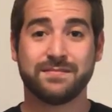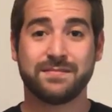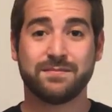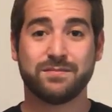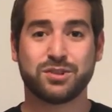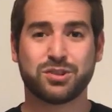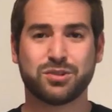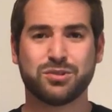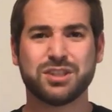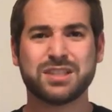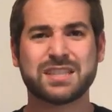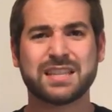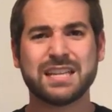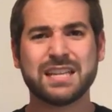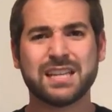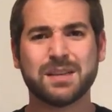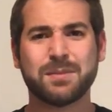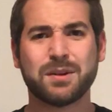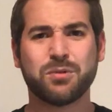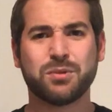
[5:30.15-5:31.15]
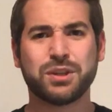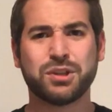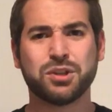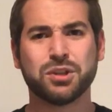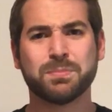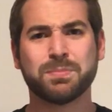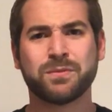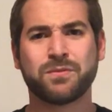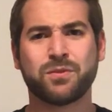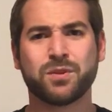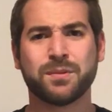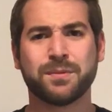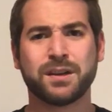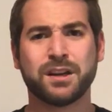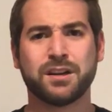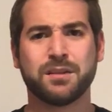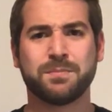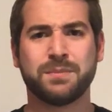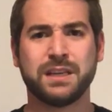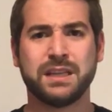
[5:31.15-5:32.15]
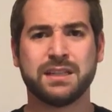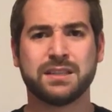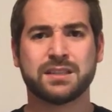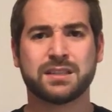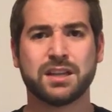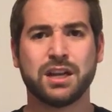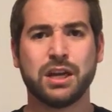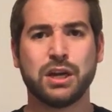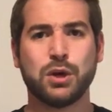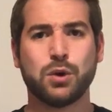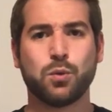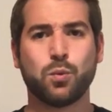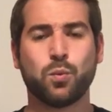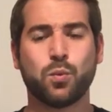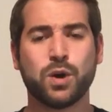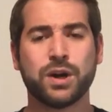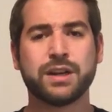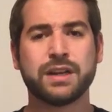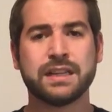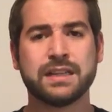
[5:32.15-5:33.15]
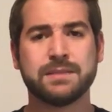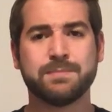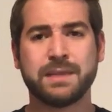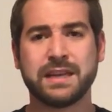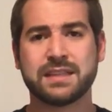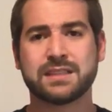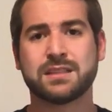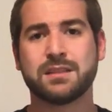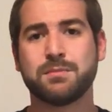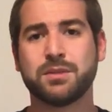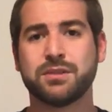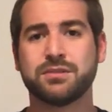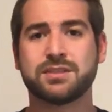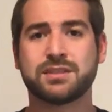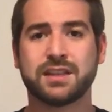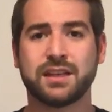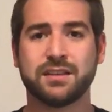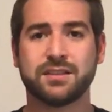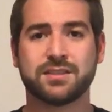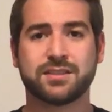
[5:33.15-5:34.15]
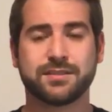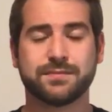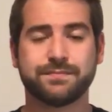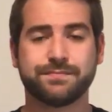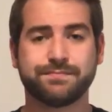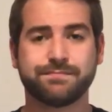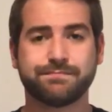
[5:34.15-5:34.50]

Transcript: So just think about, with your performing art piece, what makes the most sense.